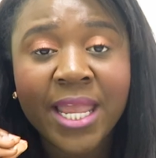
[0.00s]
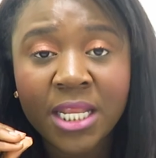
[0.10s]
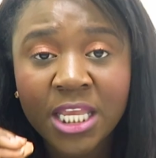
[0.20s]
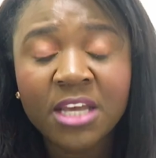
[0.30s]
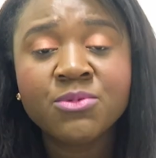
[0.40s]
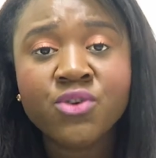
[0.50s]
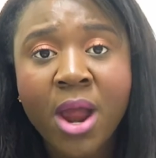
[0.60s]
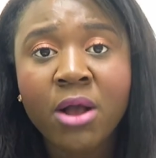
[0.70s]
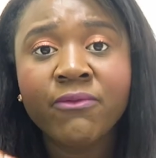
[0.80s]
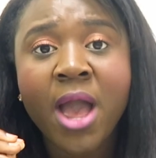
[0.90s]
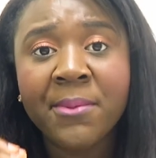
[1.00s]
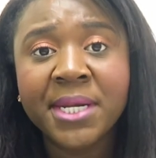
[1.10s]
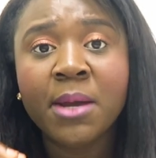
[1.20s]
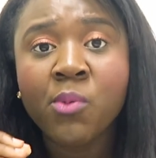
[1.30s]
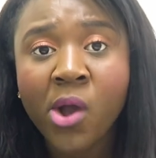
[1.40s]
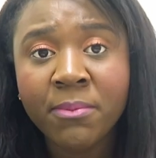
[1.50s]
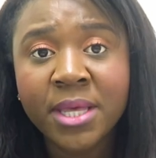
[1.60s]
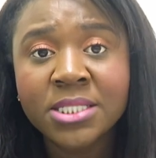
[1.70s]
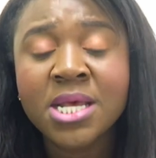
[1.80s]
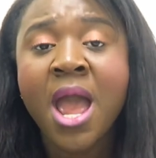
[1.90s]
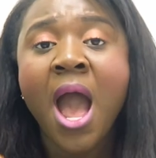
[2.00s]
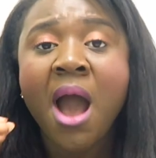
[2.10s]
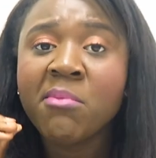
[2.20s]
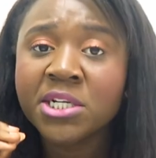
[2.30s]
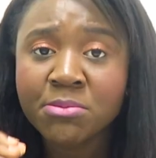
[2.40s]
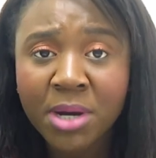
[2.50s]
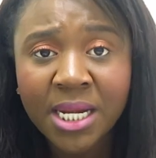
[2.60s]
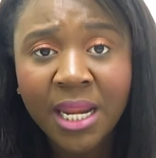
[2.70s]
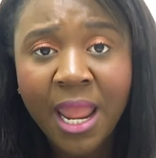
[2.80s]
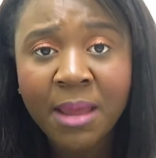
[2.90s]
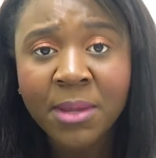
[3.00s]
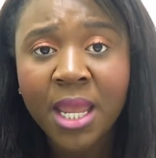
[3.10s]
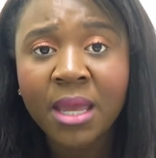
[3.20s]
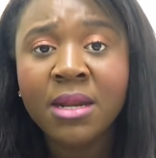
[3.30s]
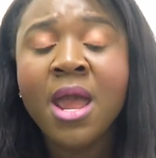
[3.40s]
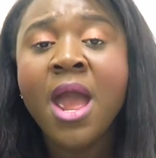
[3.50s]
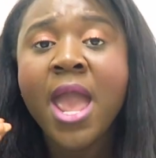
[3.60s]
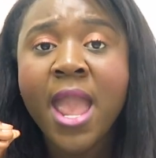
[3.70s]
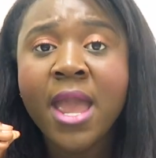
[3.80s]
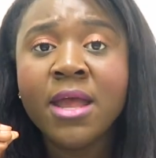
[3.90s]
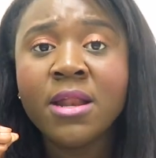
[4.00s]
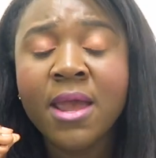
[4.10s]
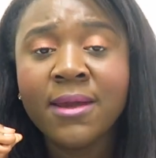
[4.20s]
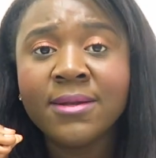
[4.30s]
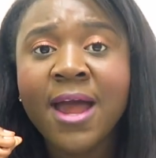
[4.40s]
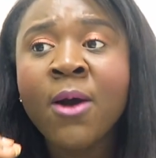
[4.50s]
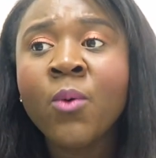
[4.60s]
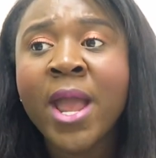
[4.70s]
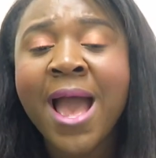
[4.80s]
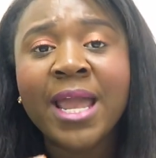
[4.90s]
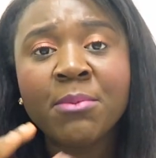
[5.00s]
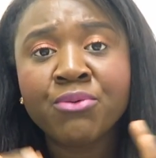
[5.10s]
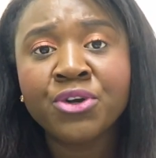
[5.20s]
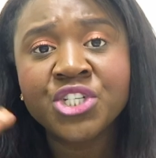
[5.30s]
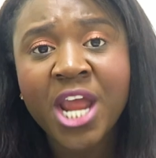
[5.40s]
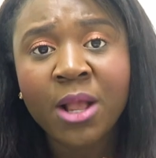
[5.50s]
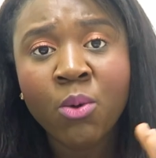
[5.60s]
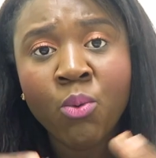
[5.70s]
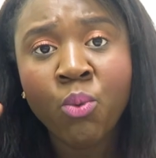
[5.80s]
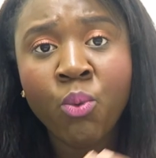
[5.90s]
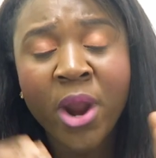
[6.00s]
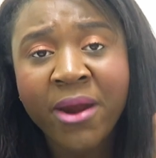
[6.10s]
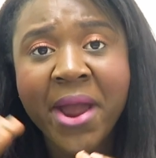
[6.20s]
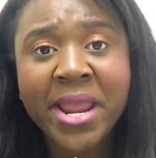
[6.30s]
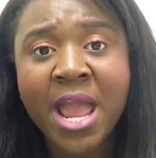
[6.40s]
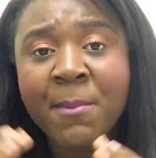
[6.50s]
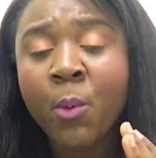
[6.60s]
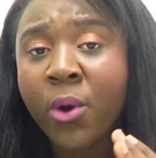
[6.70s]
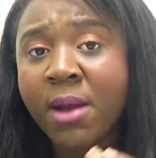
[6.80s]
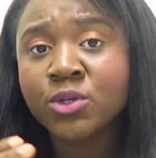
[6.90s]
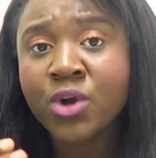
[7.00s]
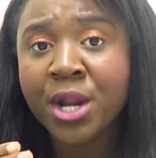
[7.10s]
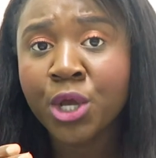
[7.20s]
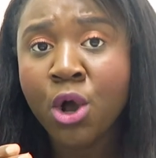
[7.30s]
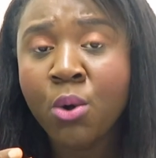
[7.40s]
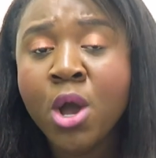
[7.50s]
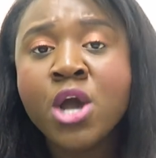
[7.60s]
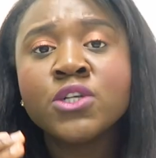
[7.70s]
I can keep track of how many appointments, how much money came in, and that way I can project where I am and where I'm trying to go.